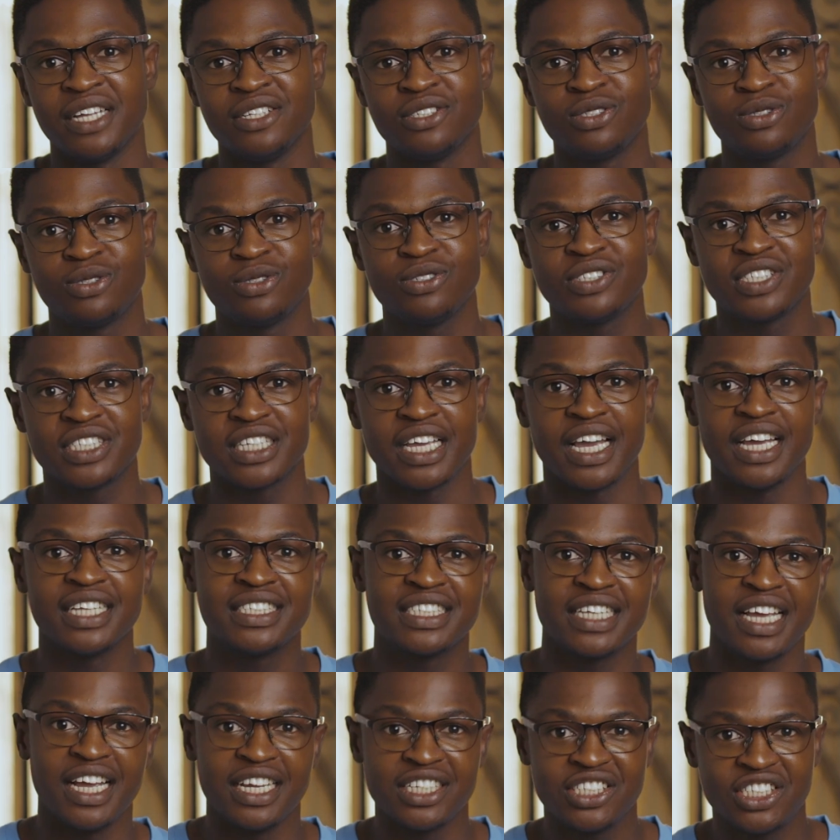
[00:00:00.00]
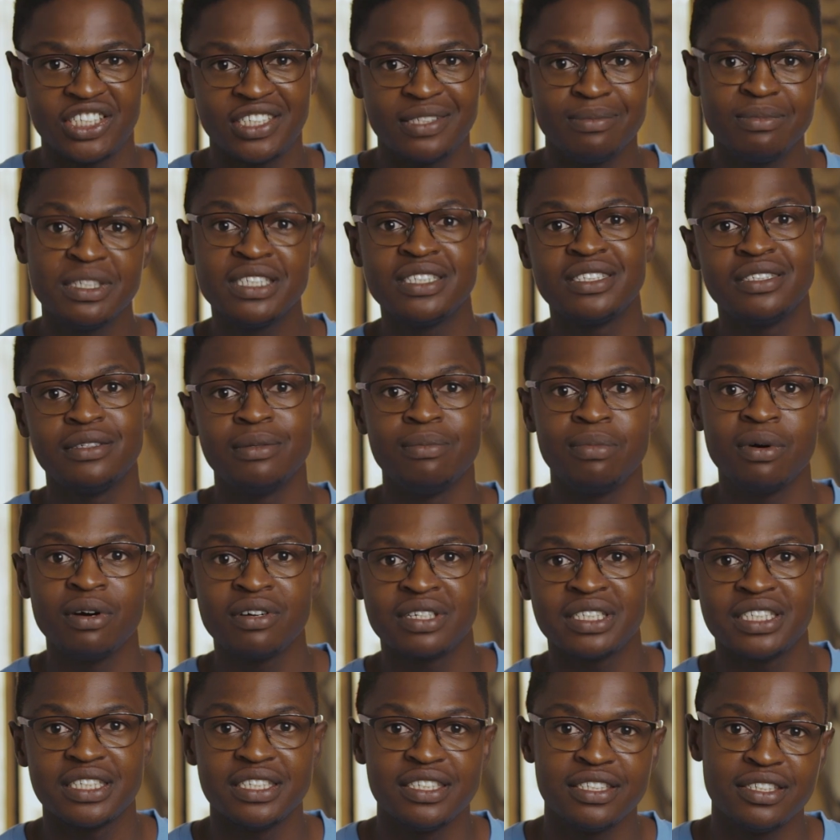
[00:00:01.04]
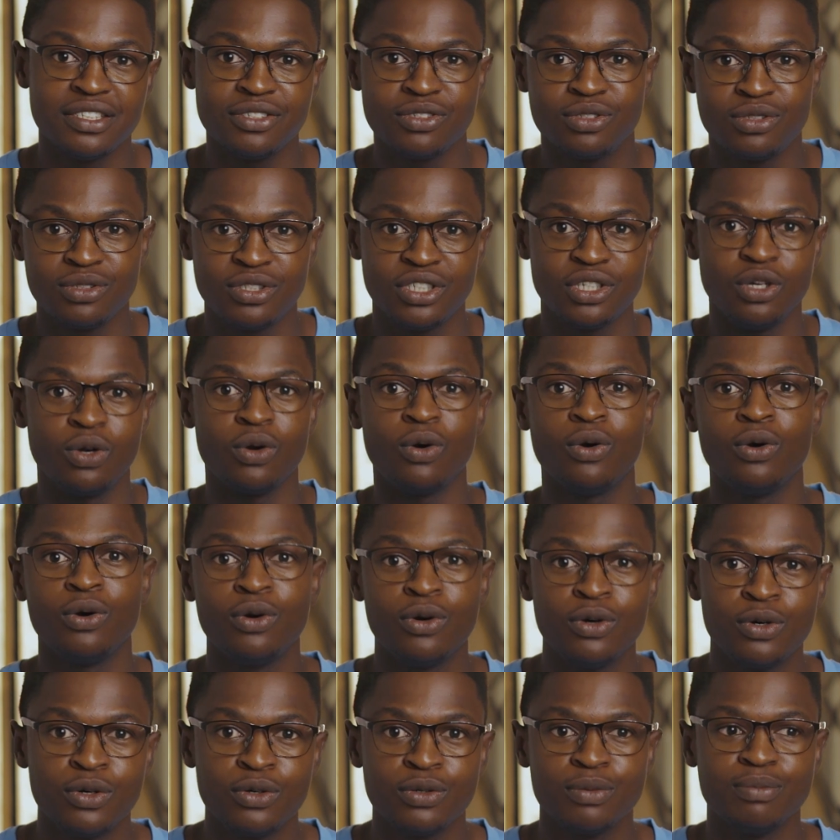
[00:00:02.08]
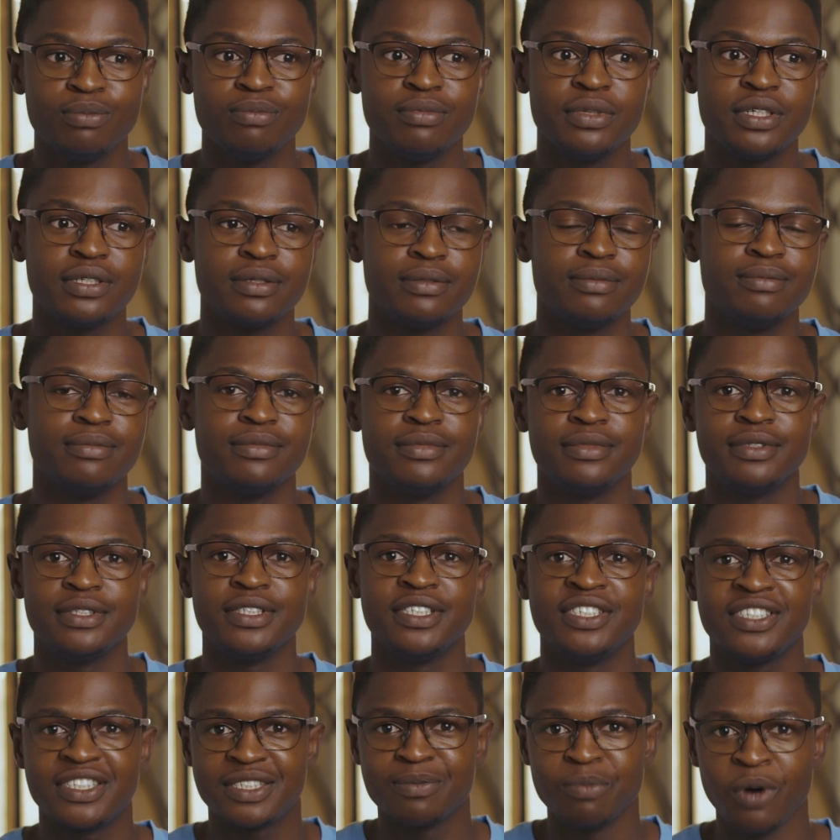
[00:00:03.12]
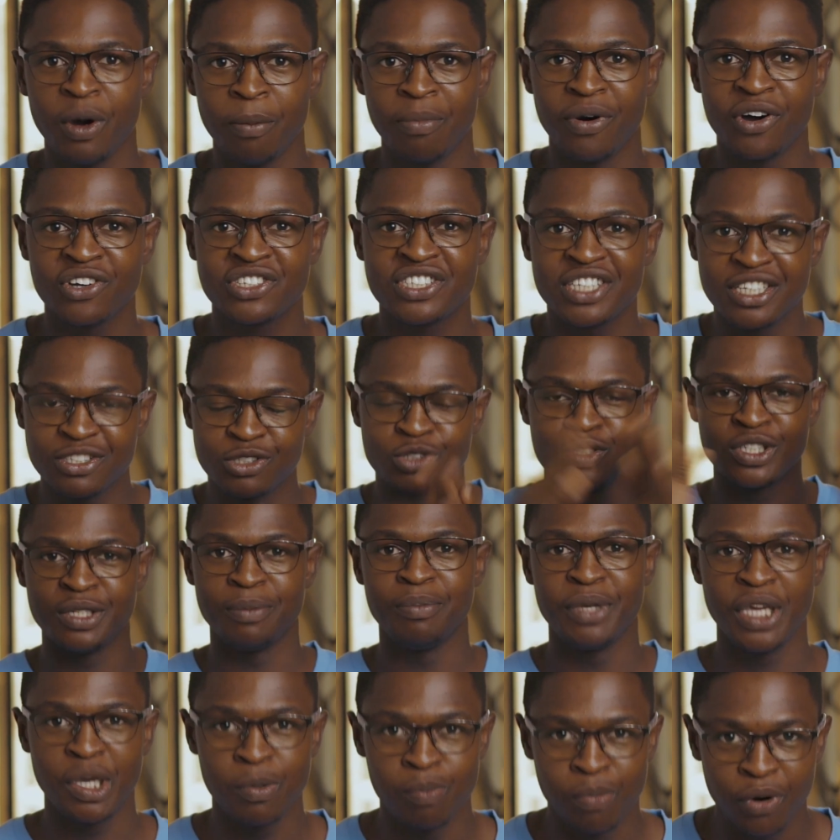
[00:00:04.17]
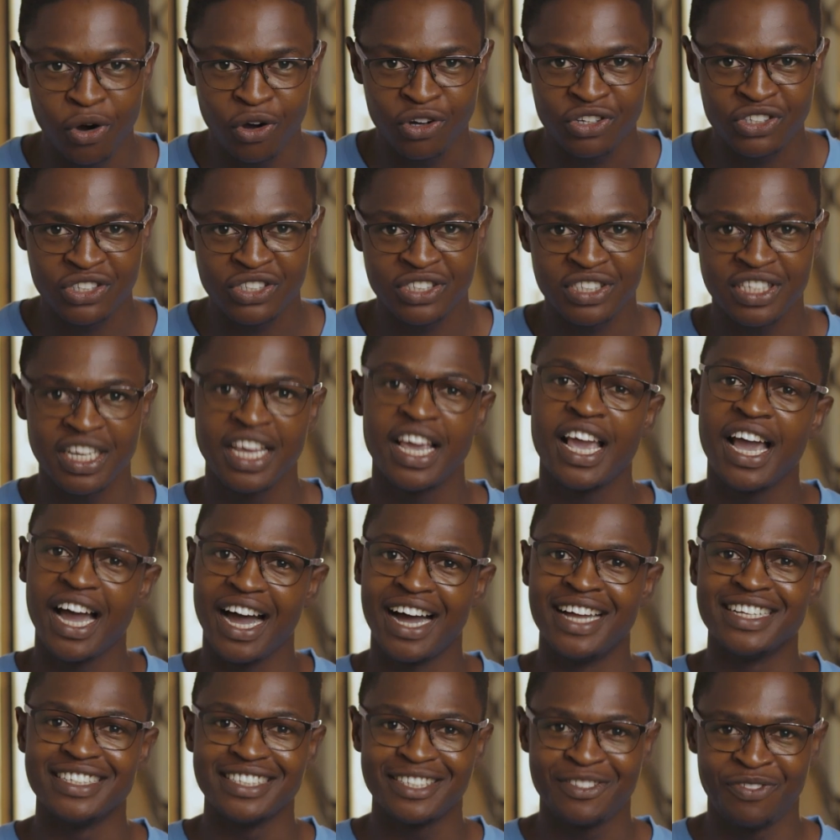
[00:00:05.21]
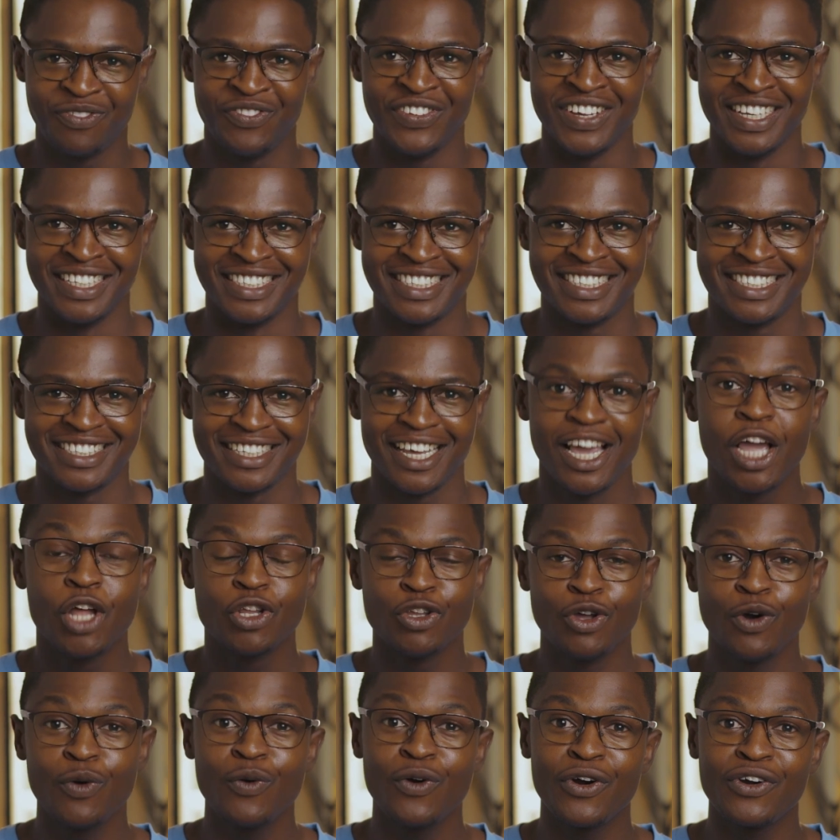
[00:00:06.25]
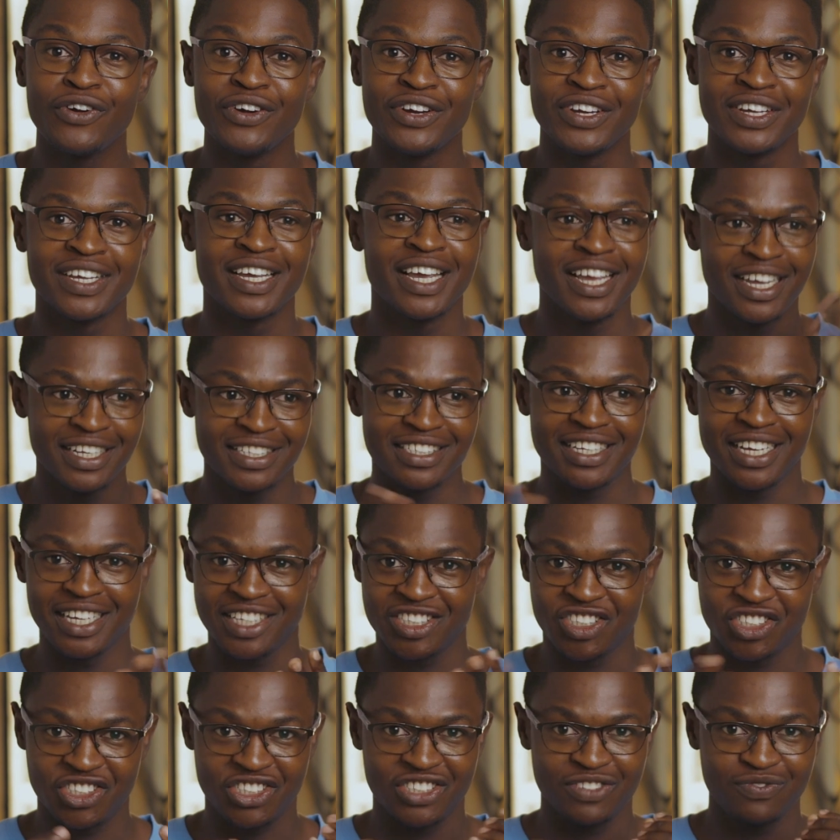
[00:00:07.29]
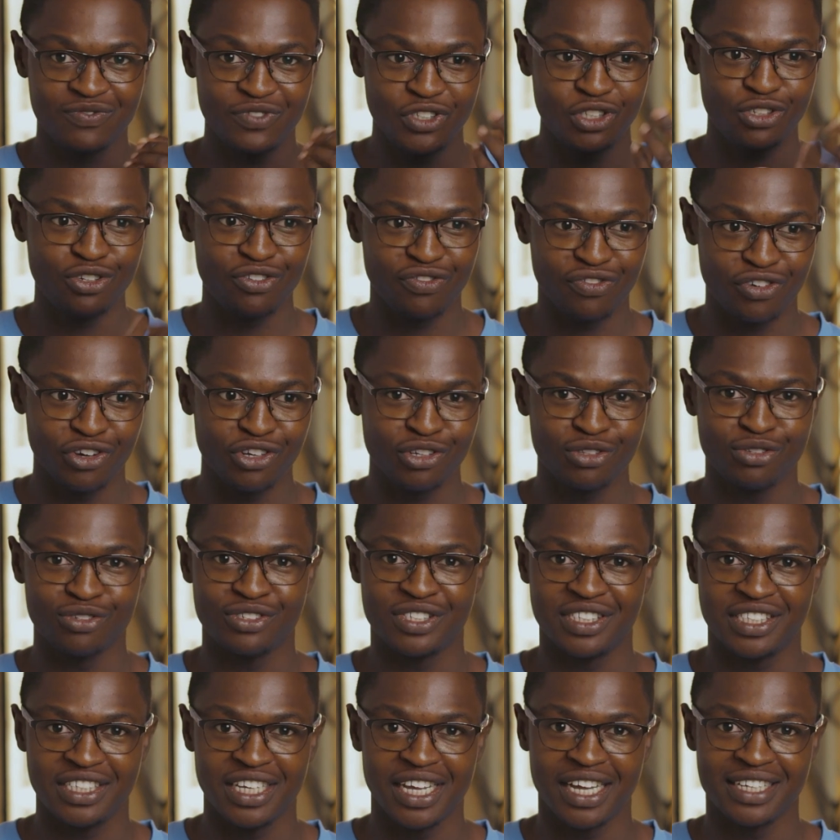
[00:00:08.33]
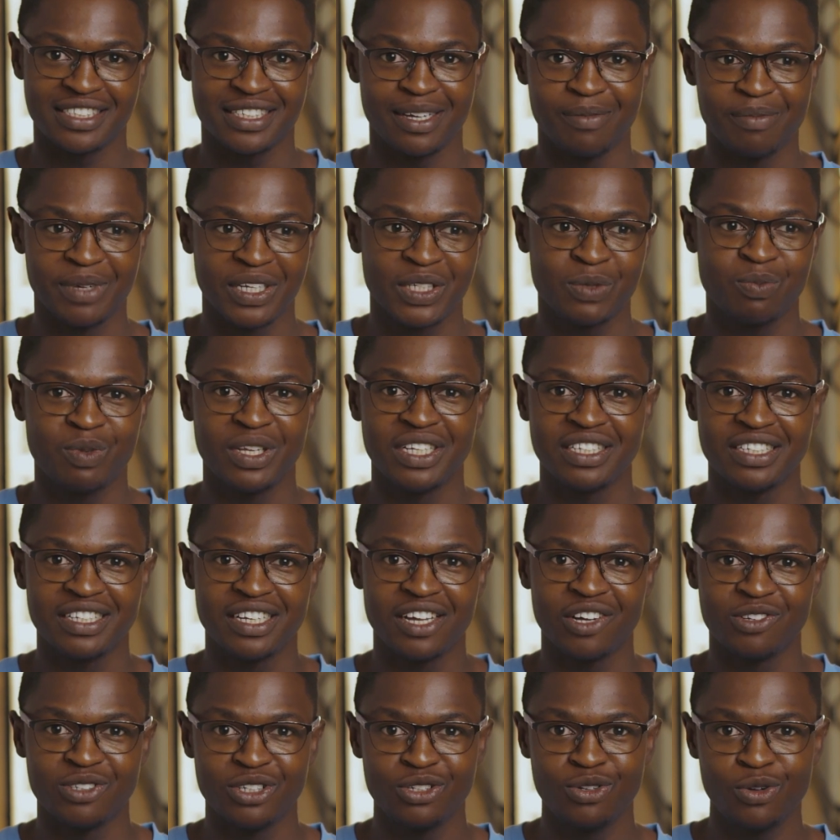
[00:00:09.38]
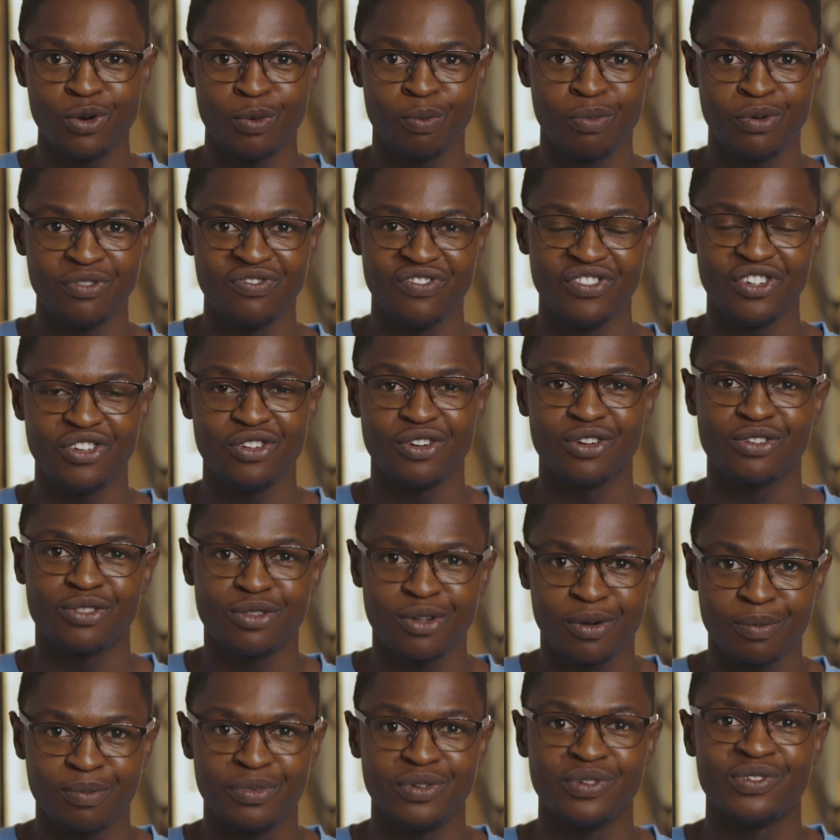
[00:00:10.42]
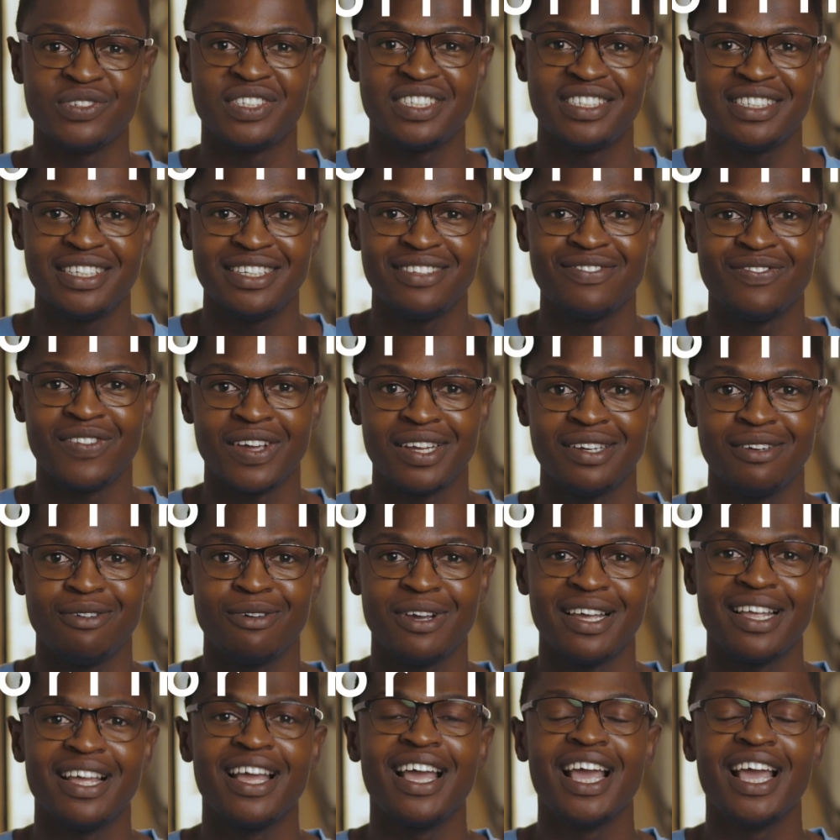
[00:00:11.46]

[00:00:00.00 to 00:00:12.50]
the 2 sides and shimmied the box into the small box into the big box, and it fits. Don't worry, there's video for you to see as I'm explaining now. Nino will put video on top, you'll see very well.